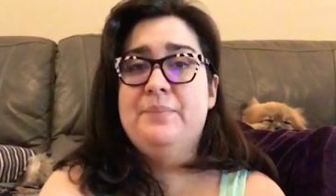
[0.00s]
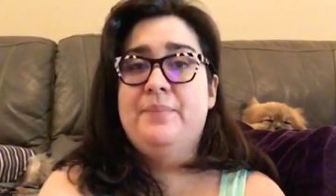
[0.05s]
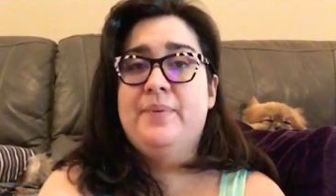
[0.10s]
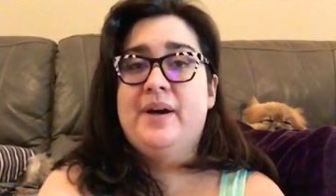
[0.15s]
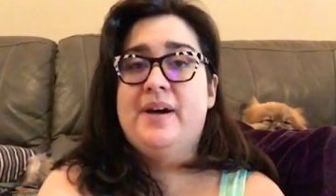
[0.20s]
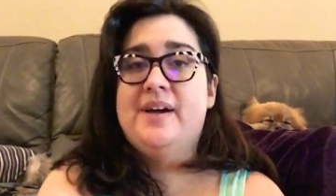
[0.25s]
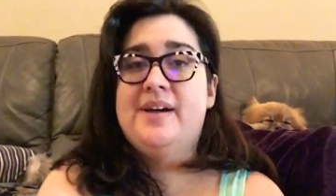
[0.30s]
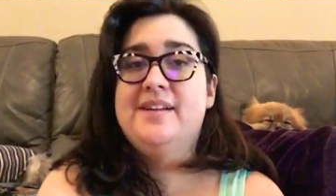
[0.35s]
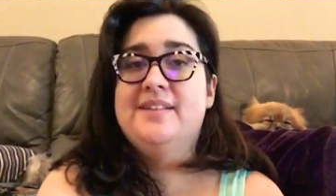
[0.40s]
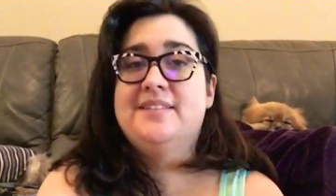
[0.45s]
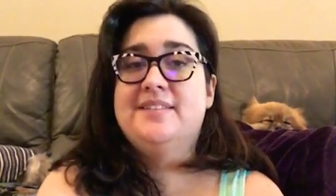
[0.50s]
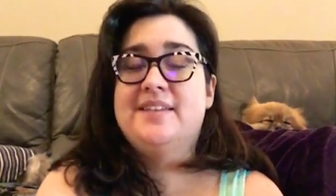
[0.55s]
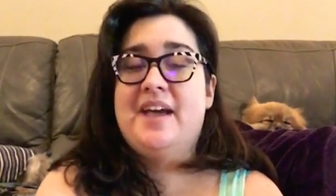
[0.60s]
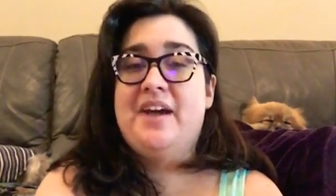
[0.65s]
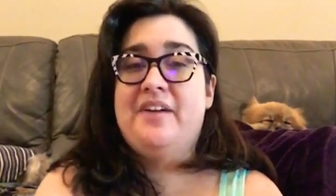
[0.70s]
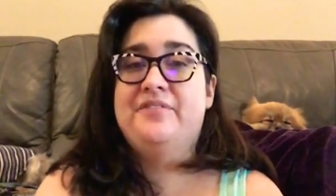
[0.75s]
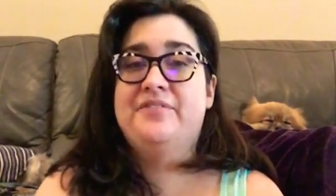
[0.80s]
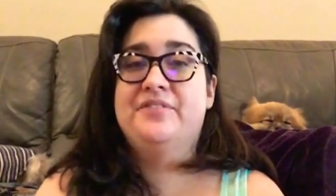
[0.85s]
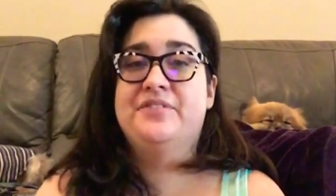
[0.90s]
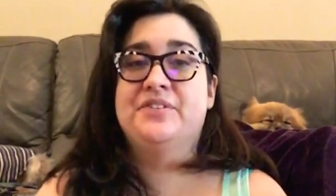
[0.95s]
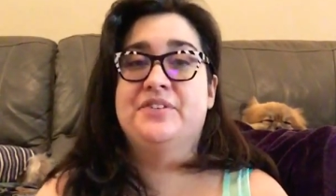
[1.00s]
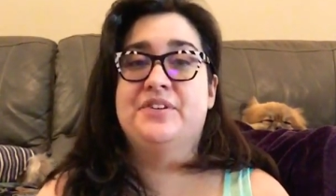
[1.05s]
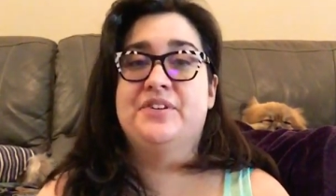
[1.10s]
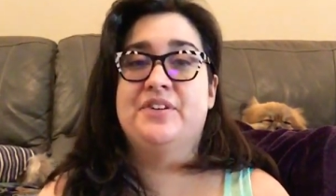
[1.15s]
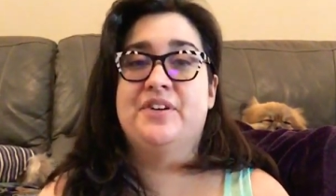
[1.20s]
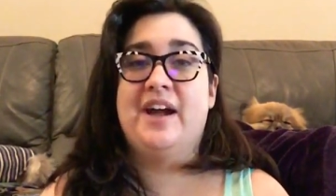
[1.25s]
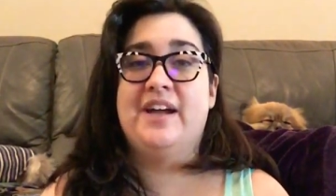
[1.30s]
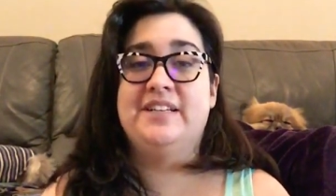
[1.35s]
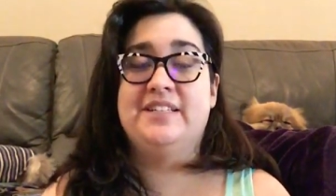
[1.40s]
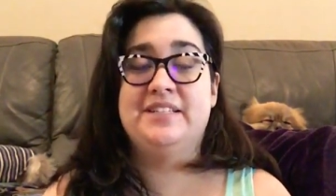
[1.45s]
But
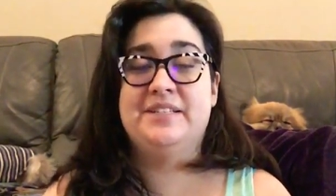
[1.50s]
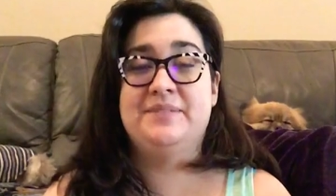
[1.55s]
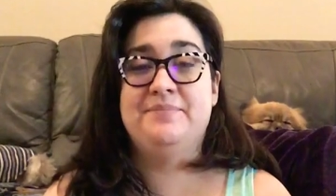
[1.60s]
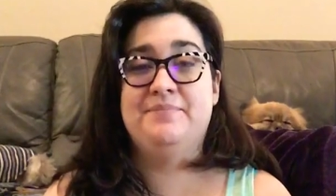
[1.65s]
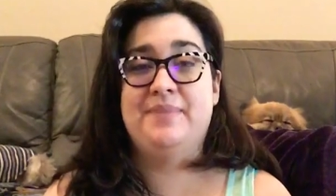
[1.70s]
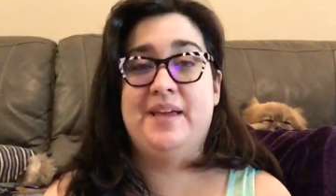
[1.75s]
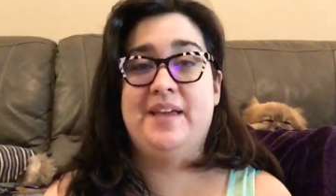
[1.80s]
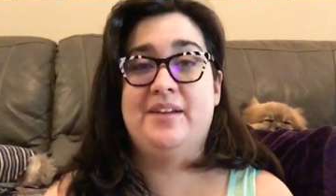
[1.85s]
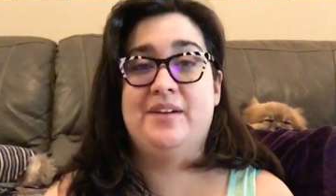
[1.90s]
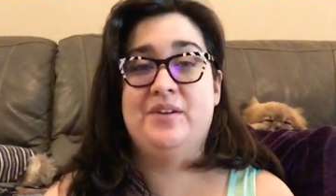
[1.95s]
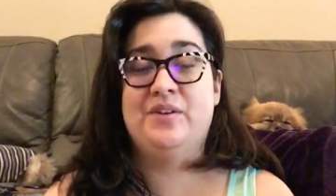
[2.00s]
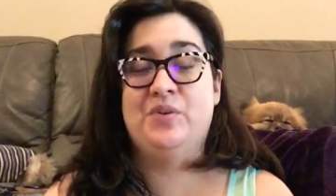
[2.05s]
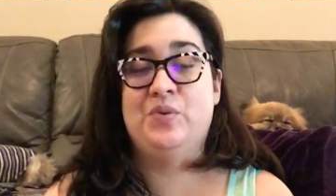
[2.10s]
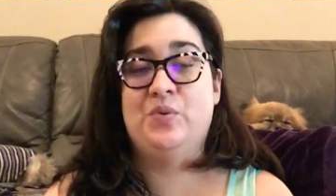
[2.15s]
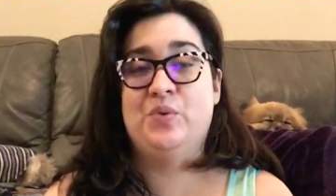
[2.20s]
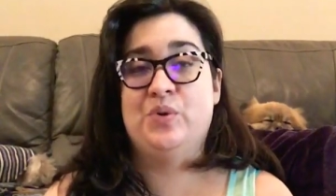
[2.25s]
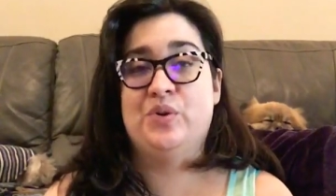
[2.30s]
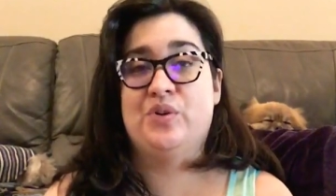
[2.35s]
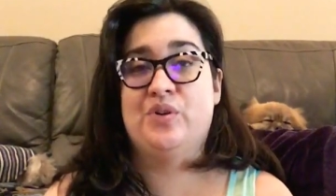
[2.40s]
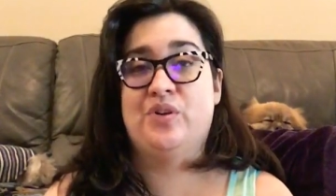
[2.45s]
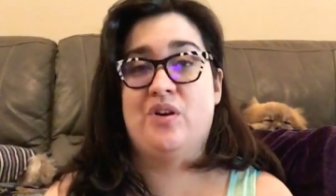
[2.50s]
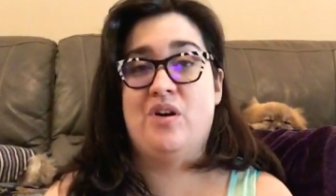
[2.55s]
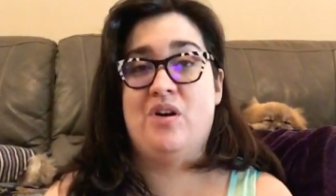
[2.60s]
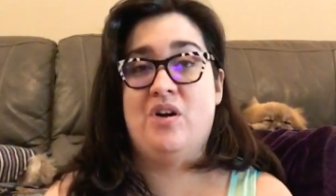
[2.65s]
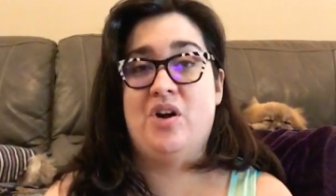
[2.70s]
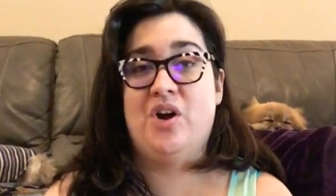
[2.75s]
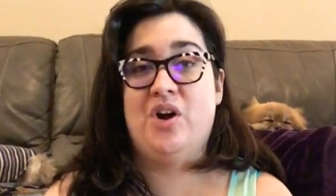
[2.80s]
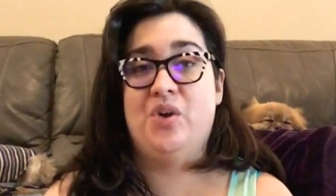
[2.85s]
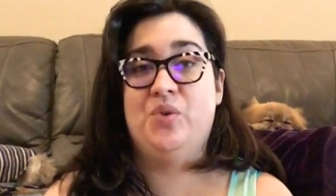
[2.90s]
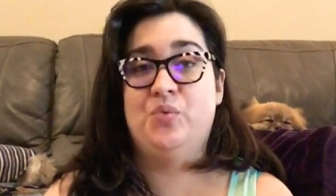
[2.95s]
after I did make an order
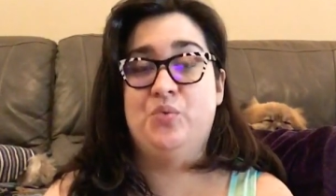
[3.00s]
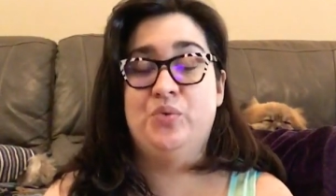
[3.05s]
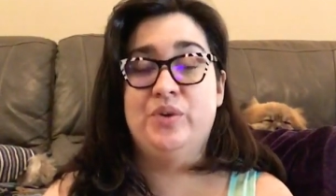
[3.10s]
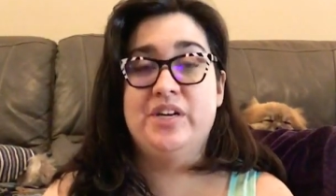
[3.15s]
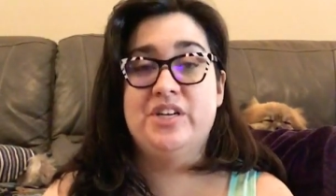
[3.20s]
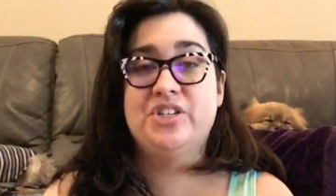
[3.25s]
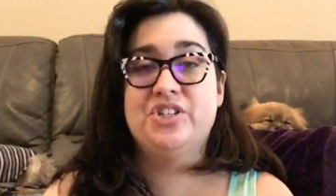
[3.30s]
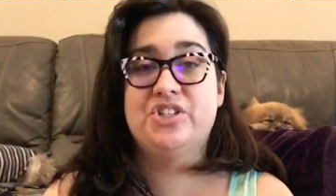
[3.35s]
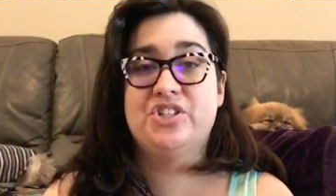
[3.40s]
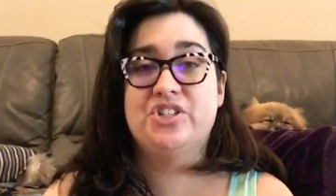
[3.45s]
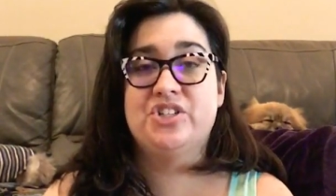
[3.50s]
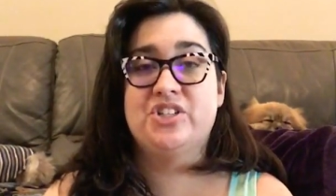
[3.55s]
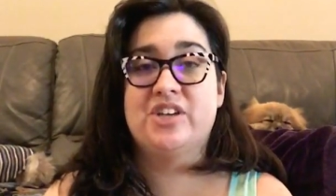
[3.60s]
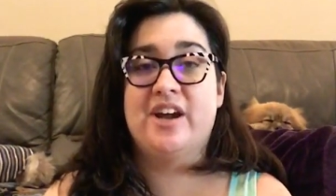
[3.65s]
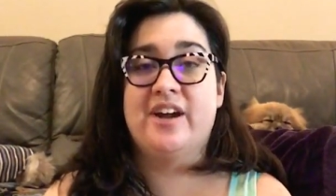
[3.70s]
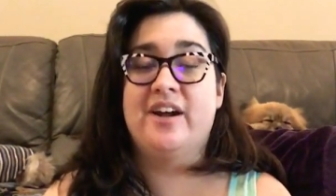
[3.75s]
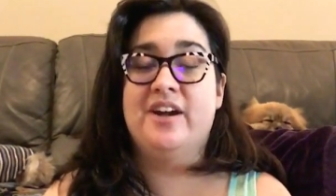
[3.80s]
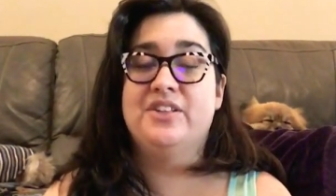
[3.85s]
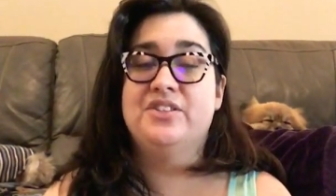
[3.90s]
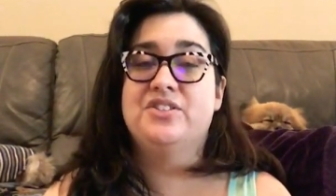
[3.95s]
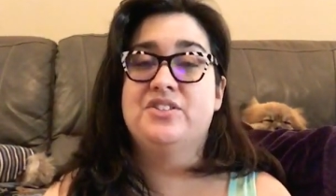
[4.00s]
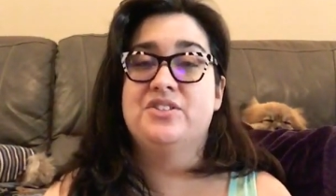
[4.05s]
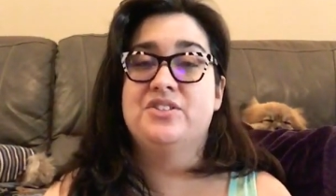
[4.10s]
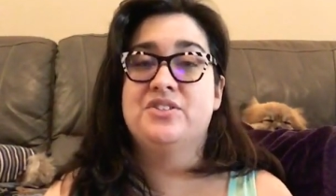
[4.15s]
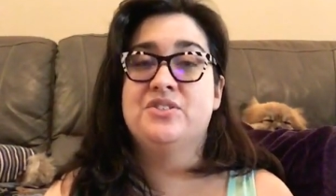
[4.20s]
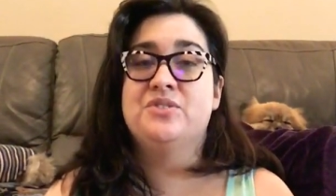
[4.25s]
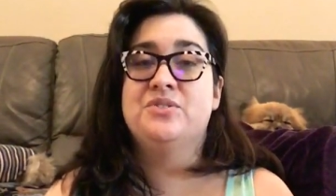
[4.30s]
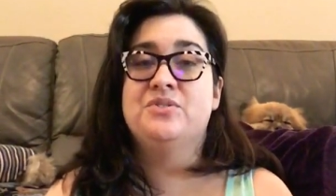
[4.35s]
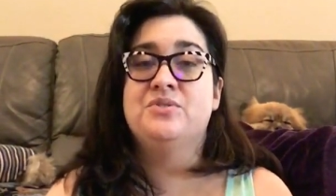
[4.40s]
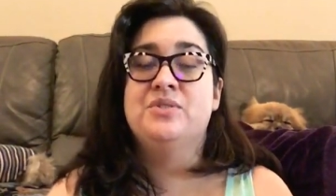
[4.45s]
on Wish, I got
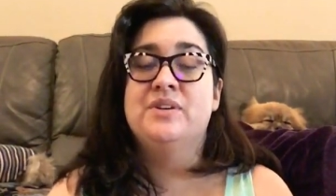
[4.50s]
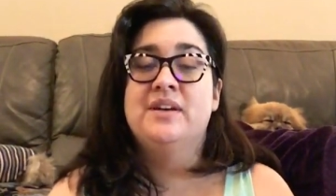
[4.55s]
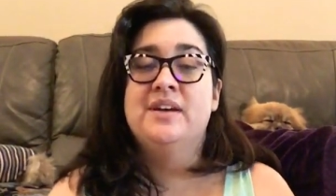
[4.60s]
2.